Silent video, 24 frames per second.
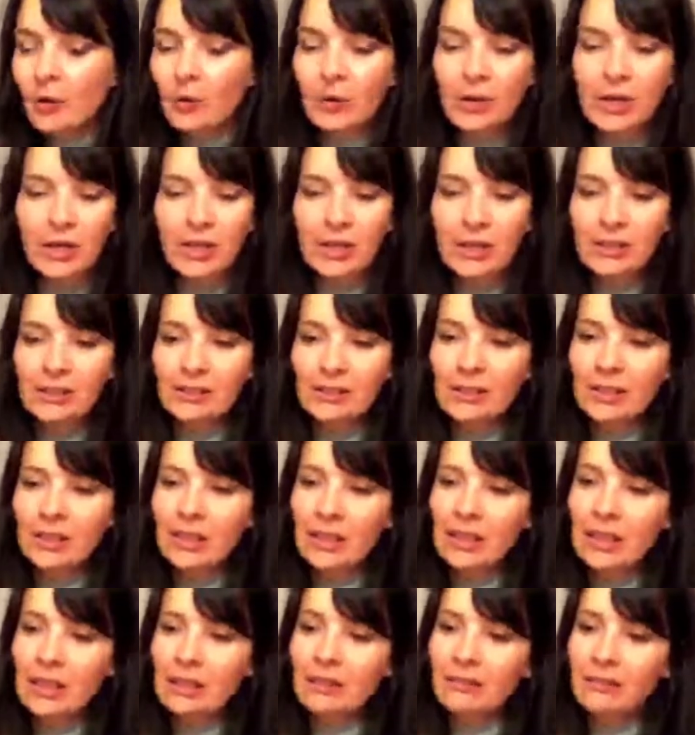We can
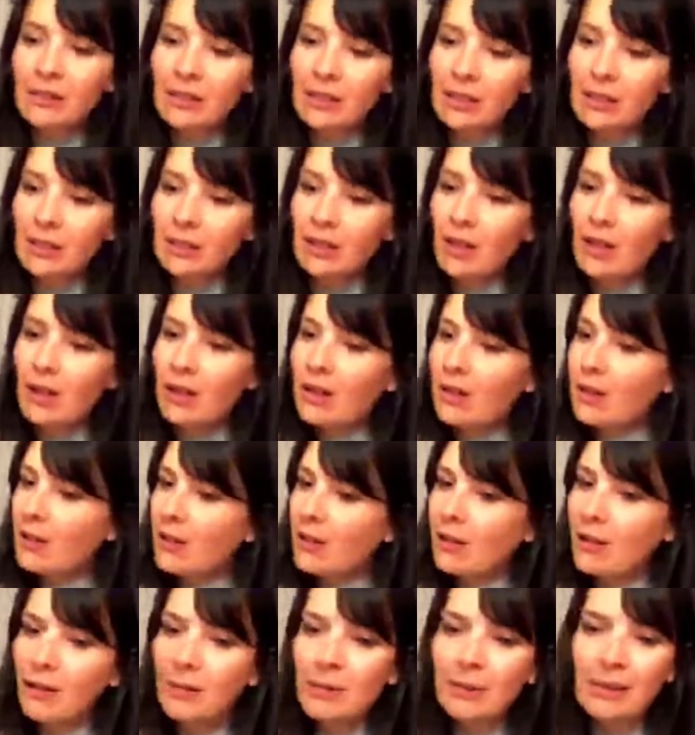leave it
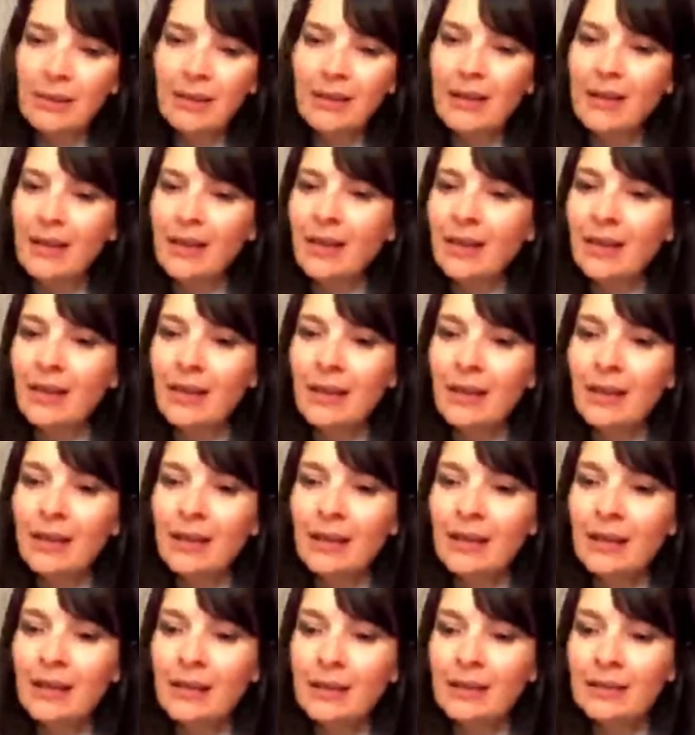all
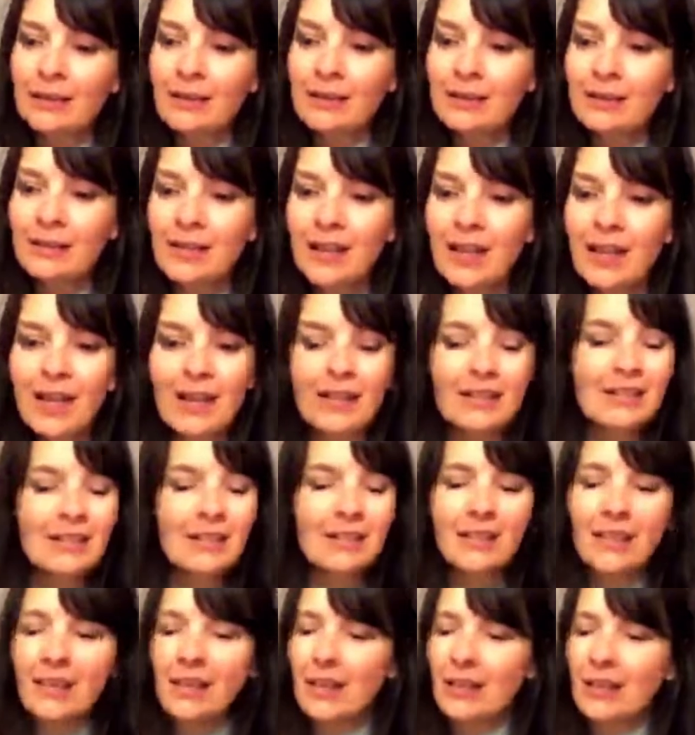behind and
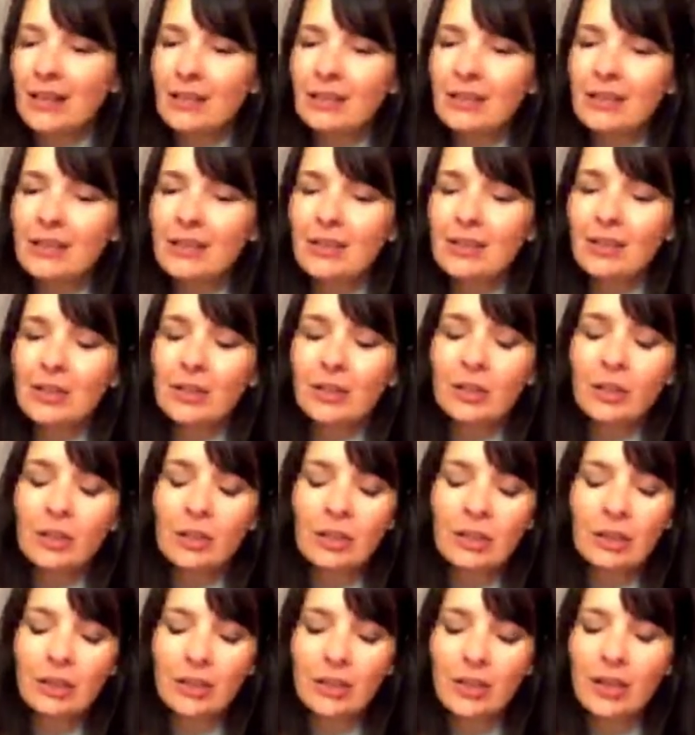sail to
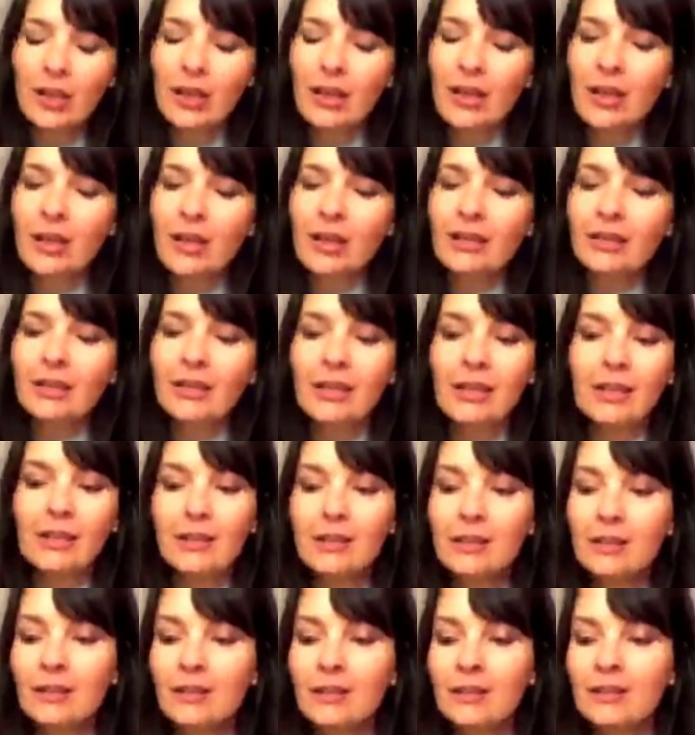
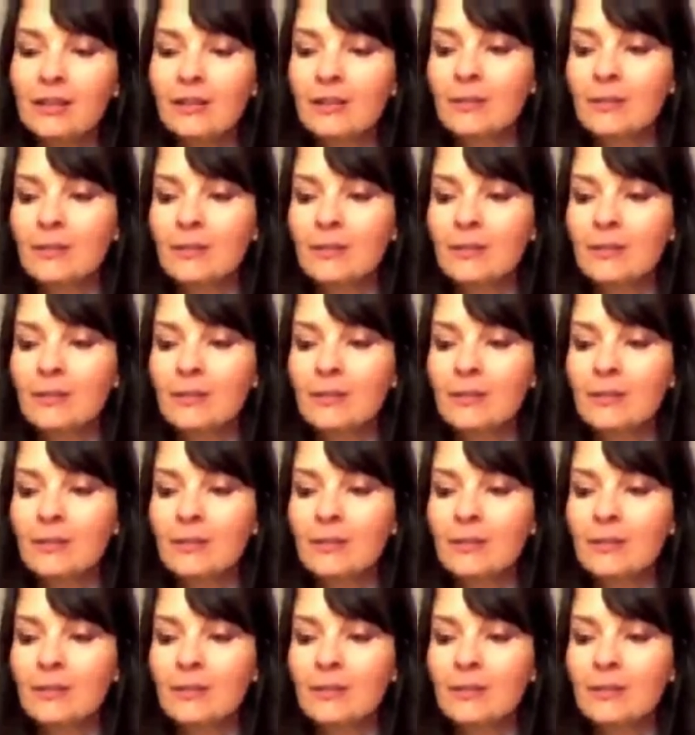Lahaina,